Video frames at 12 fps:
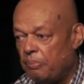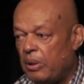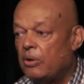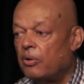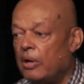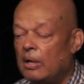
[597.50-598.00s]

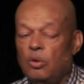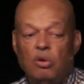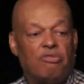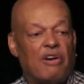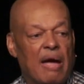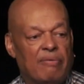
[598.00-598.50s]
Peter in
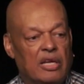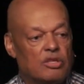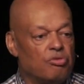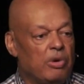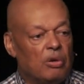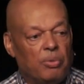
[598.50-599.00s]
Luke 5
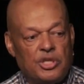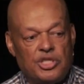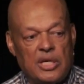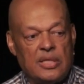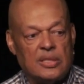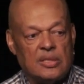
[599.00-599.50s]
gets real with
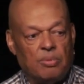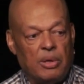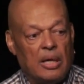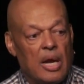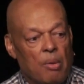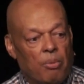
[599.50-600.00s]
Jesus
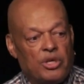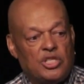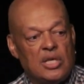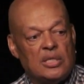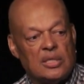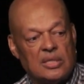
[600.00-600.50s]
when
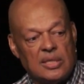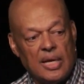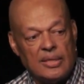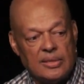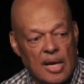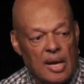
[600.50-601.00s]
Jesus
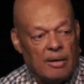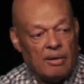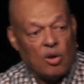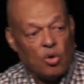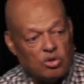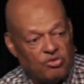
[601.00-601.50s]
says,
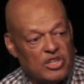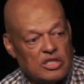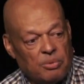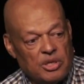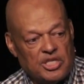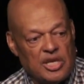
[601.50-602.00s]
goes
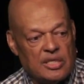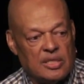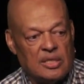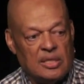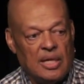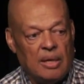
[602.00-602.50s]
fishing with
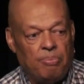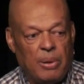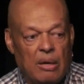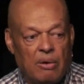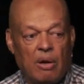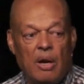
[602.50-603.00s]
Jesus, and then
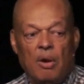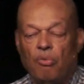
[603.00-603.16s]
Peter